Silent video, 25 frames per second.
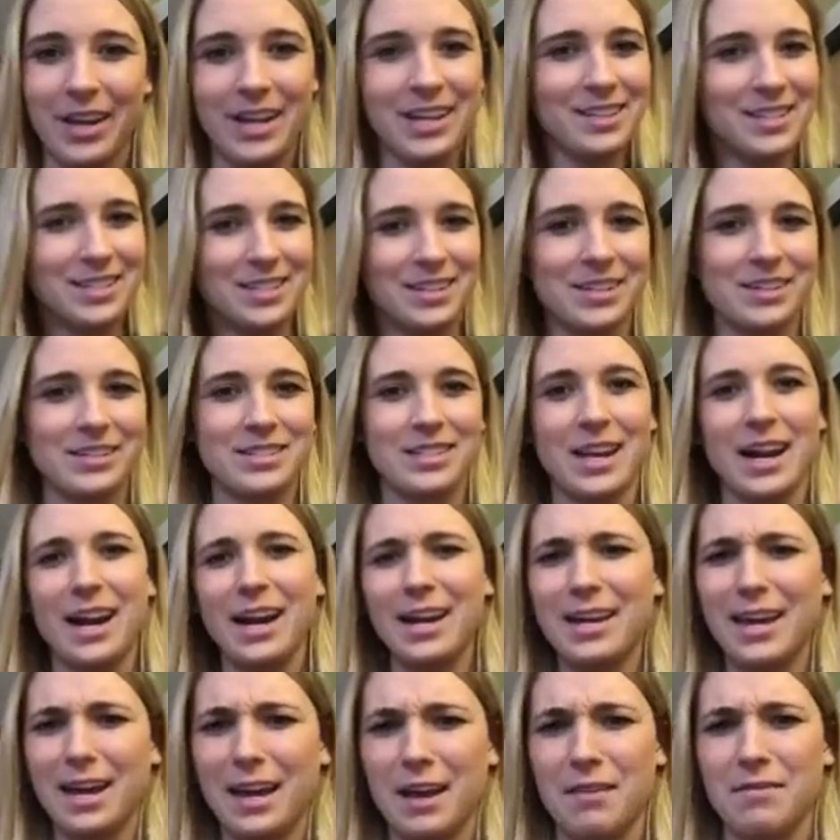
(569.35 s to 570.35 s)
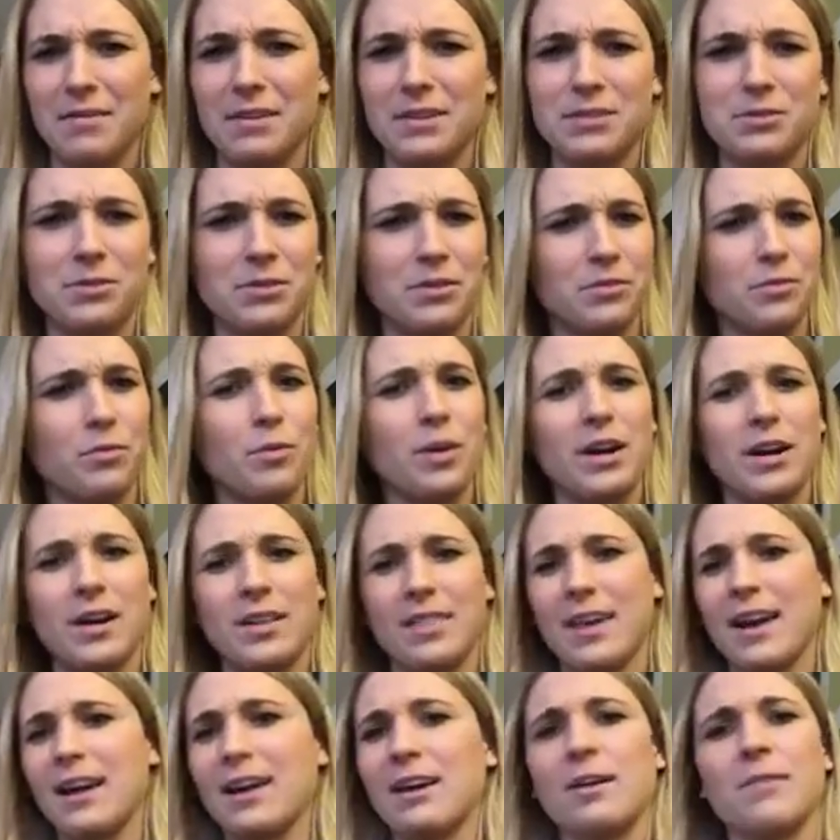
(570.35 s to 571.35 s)
answers that I gave and sort of where did
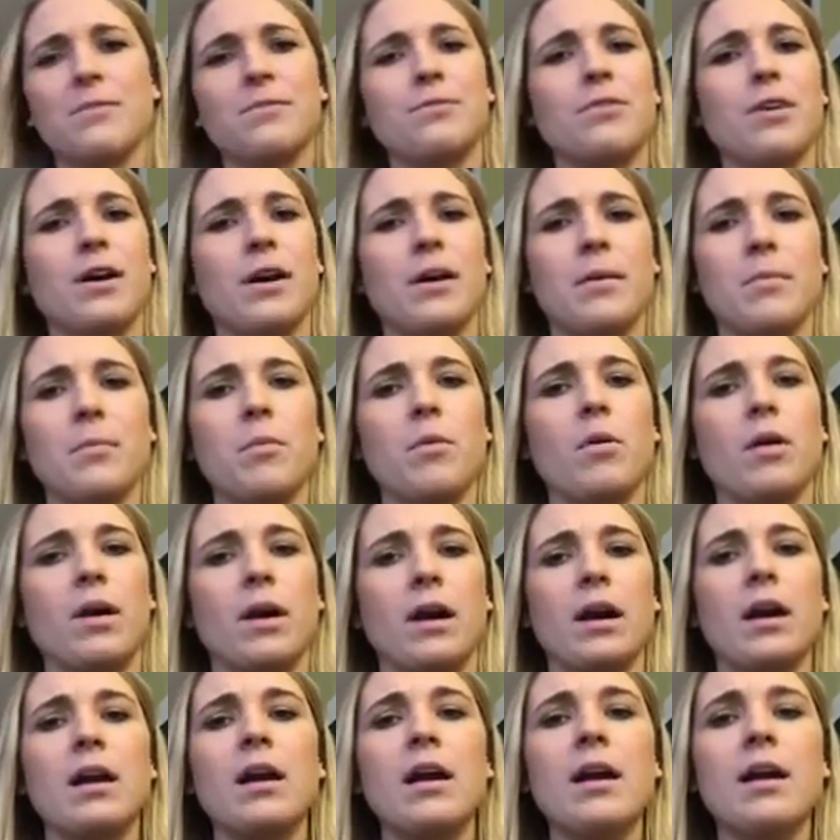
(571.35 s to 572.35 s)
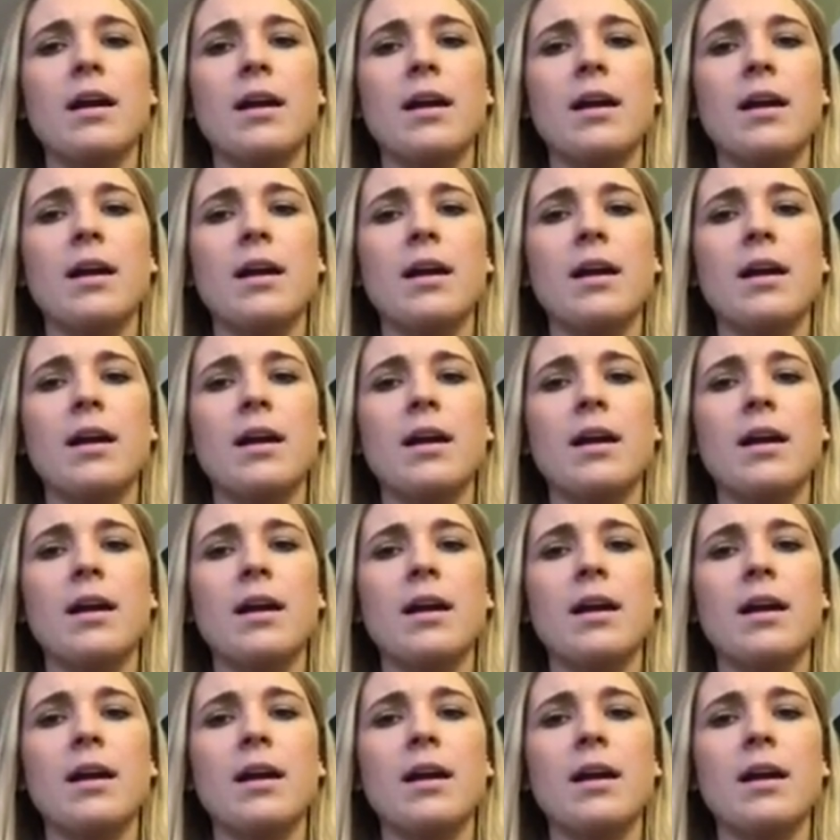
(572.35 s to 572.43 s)
that come from, or